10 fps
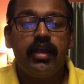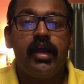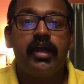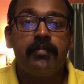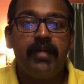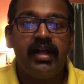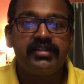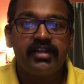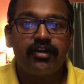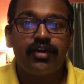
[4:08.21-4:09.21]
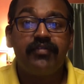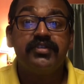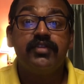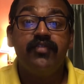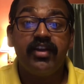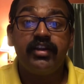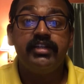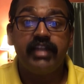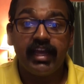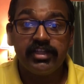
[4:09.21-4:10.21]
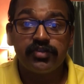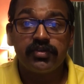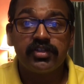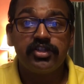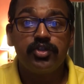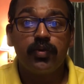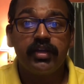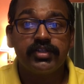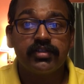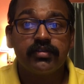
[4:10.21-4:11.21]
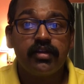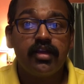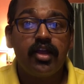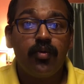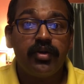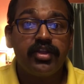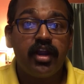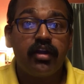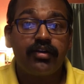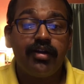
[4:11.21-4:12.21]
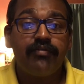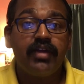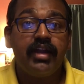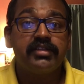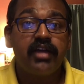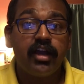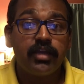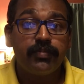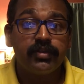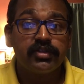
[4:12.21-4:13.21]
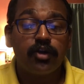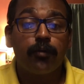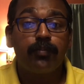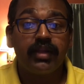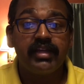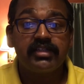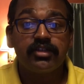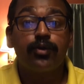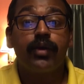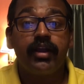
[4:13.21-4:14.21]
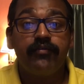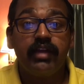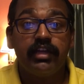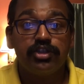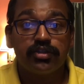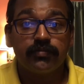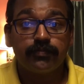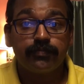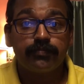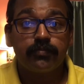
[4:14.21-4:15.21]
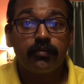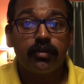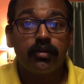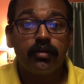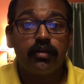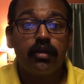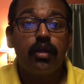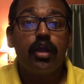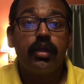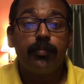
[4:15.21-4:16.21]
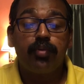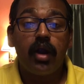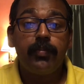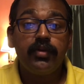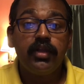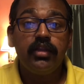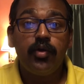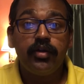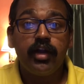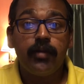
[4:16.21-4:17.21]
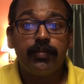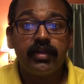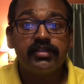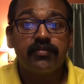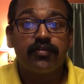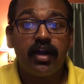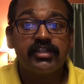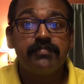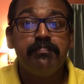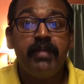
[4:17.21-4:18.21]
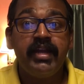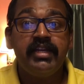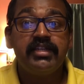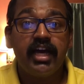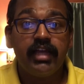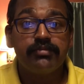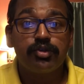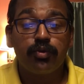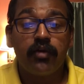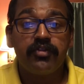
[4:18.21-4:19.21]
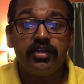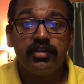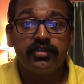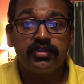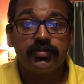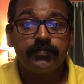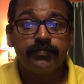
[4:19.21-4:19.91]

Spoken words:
An unbalanced aircraft is a very dangerous situation, where the aircraft and its occupants are placed in grave danger. Improperly loaded airplanes have crashed many times throughout the years.